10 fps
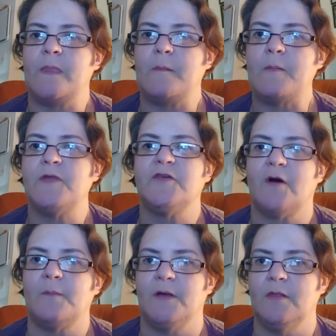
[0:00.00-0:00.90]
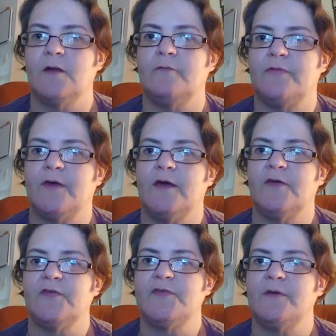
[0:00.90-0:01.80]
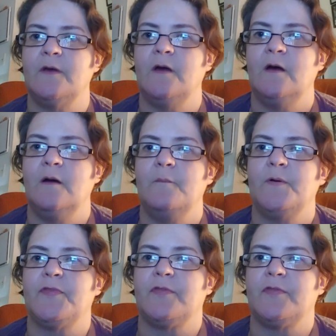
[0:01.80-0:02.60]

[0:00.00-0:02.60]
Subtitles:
My mother taught me a lot of things, but